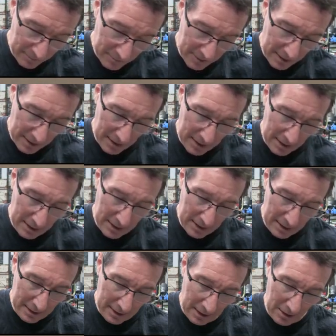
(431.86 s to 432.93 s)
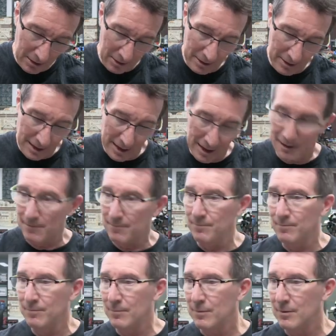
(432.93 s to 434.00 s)
There you go. Look at that.
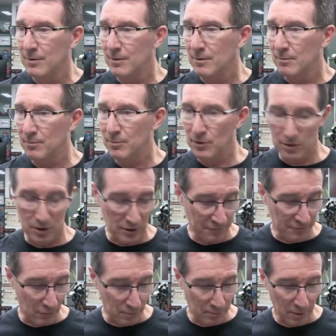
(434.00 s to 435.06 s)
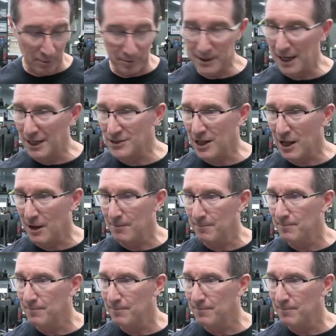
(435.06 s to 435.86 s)
Beautiful. Bobby Dazzler.